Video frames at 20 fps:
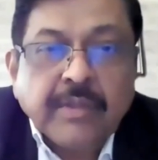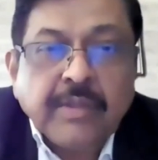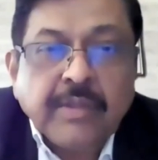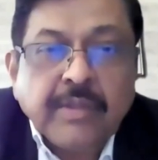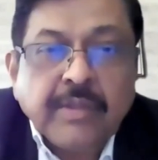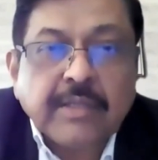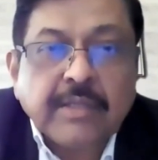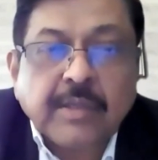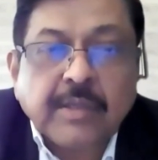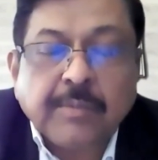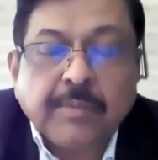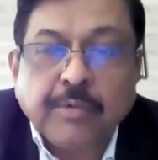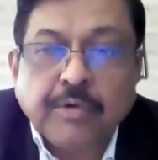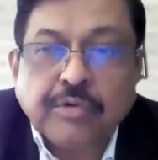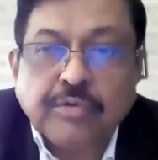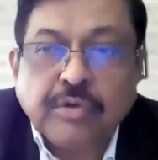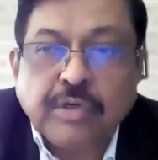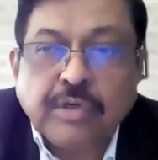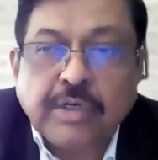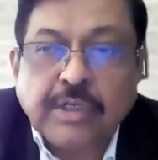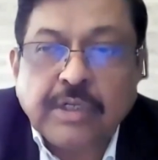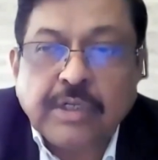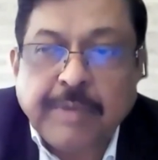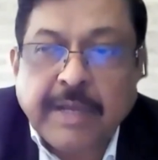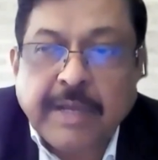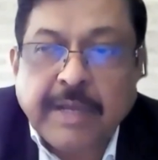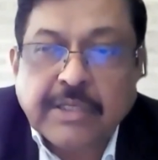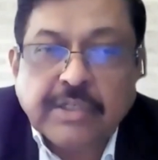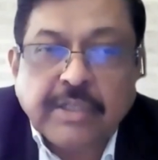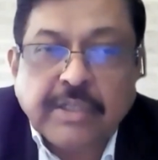they are supposed to
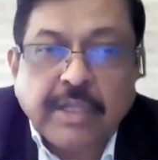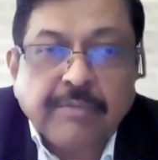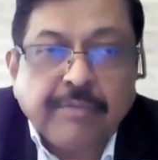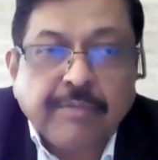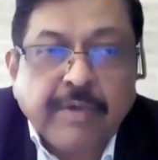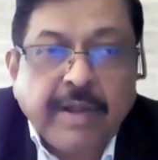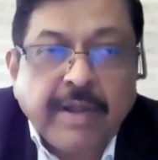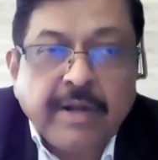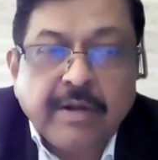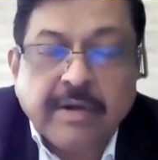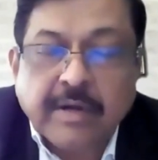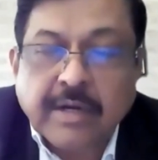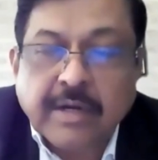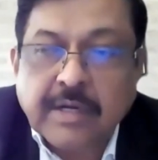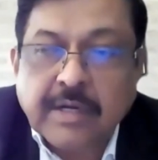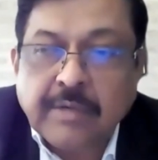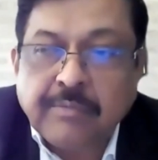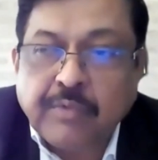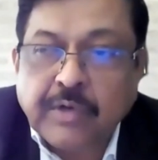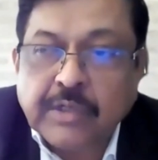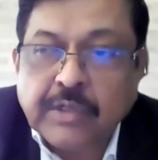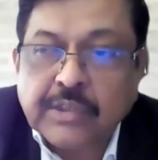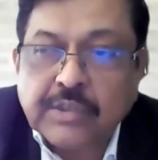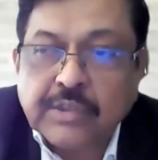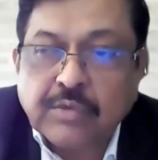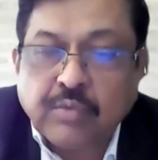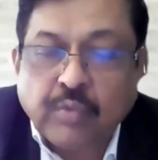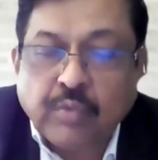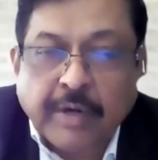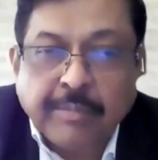dispatch their fire truck in
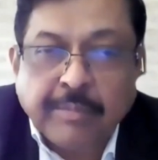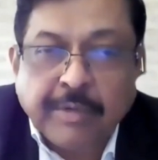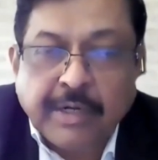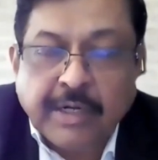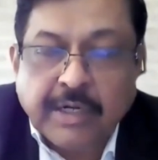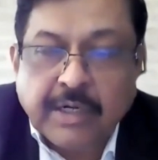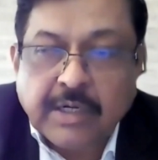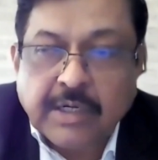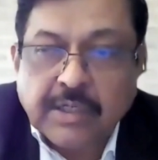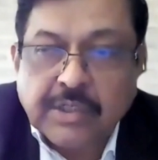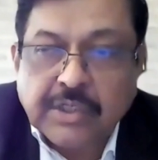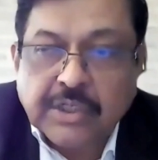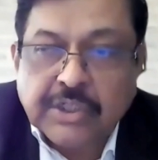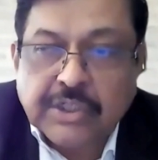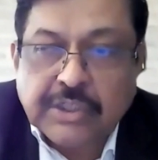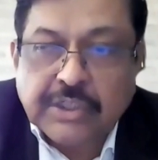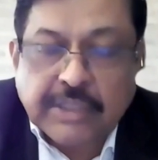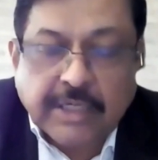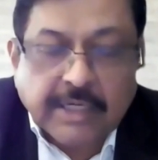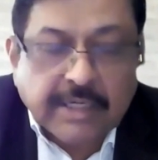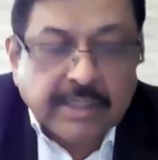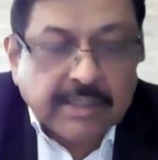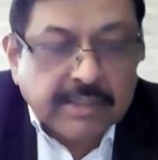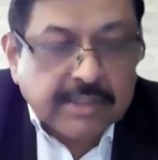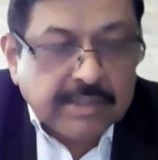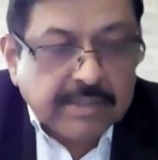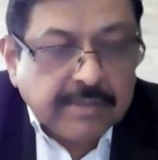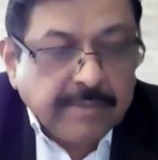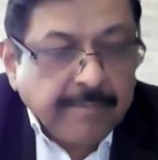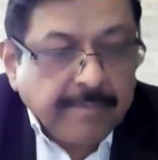first 1 minute, 60
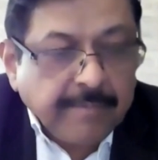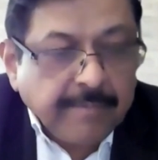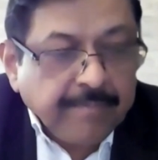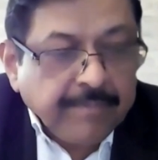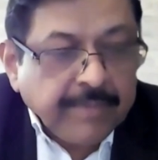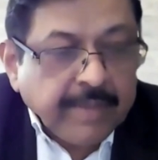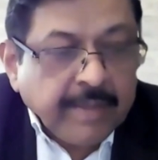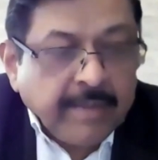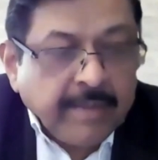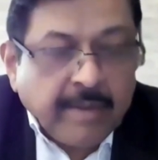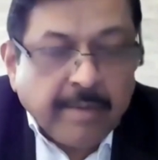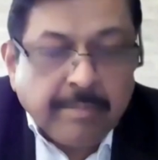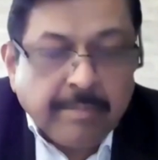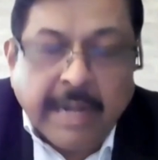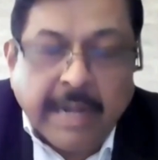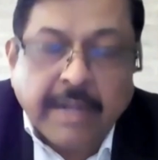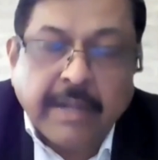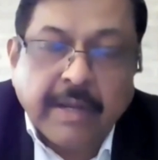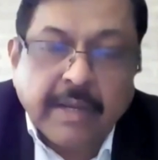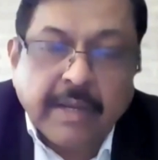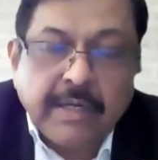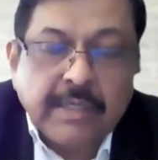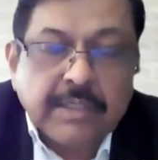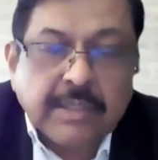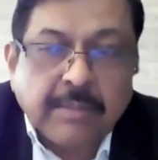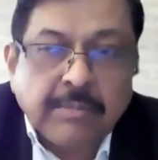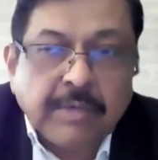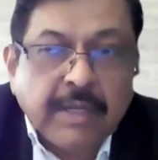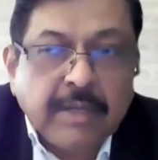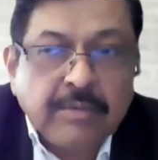seconds. Practically,
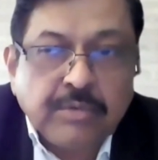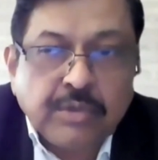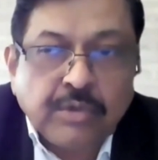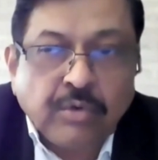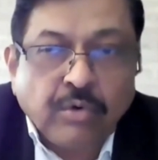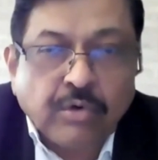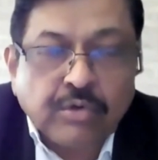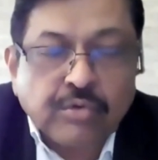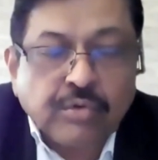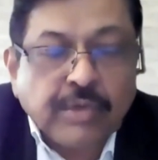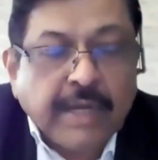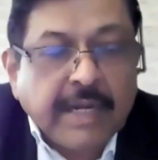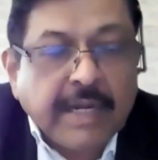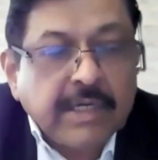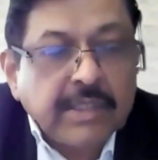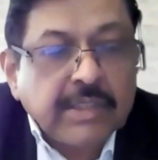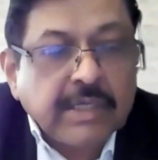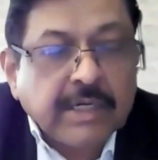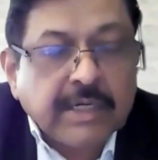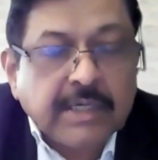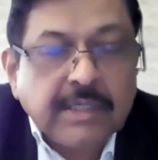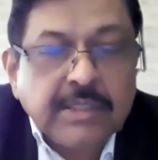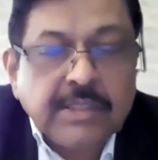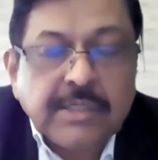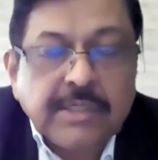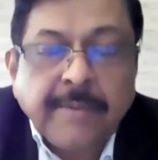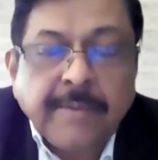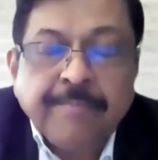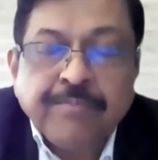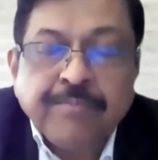sometimes it goes to 90
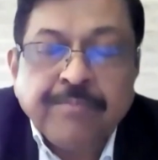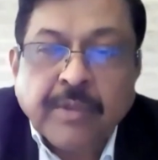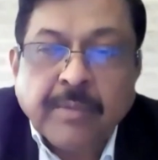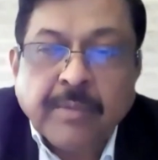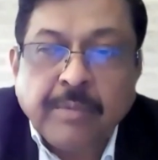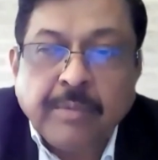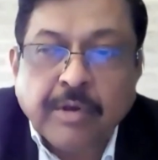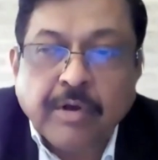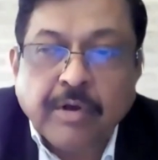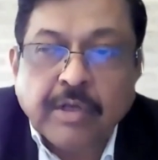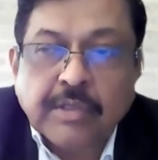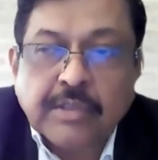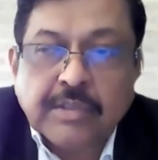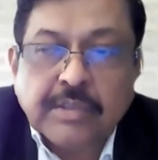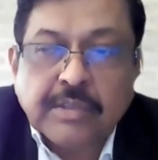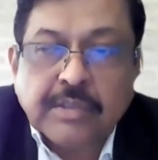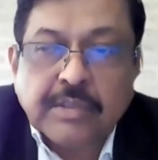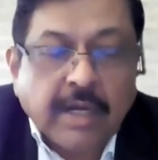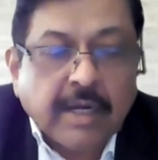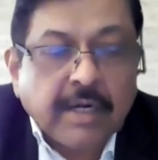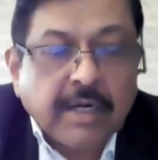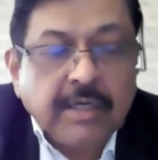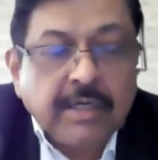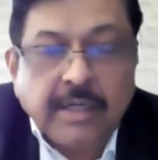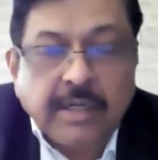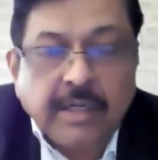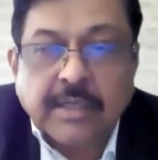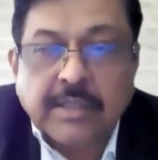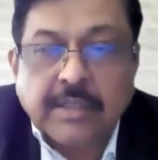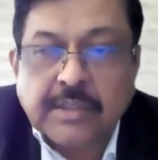seconds because
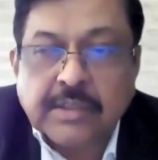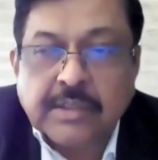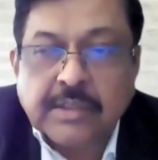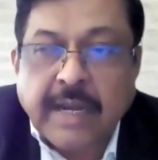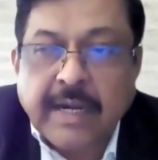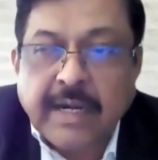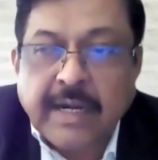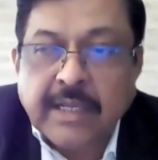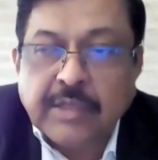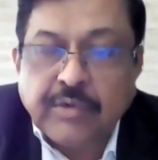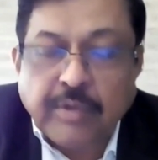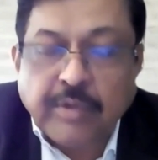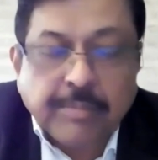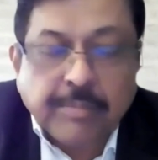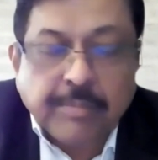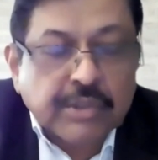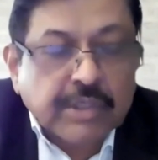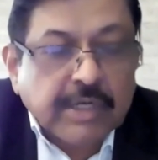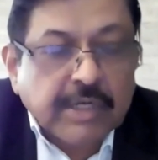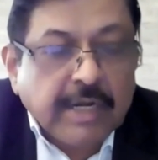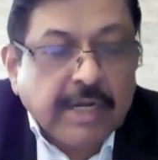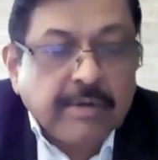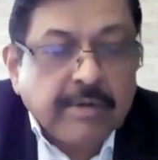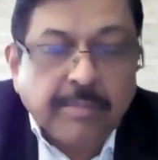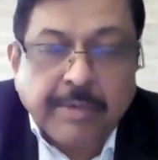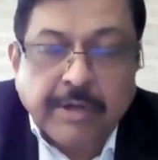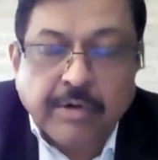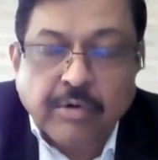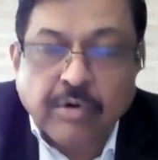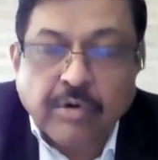earlier these guidelines were prescribed,
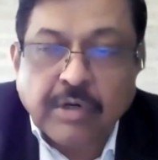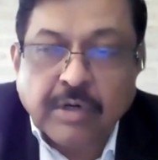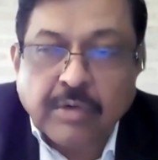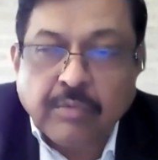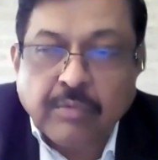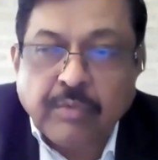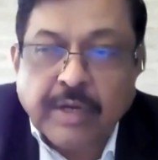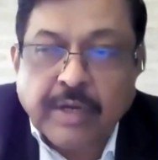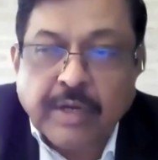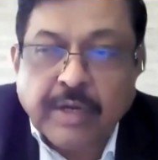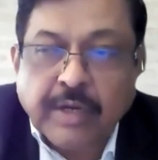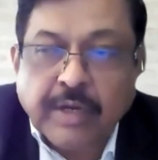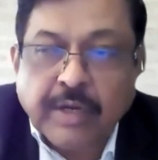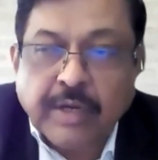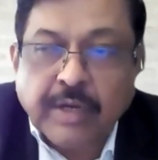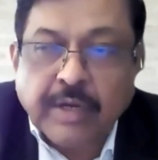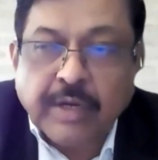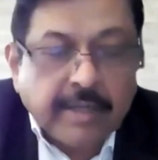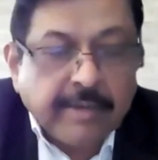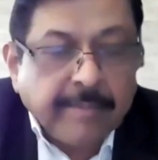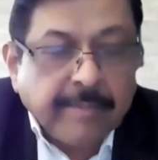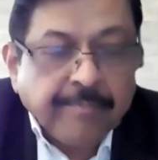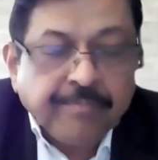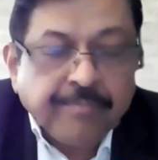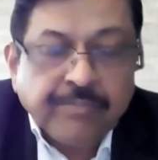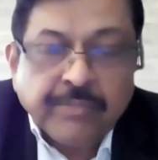the petrol vehicles were there.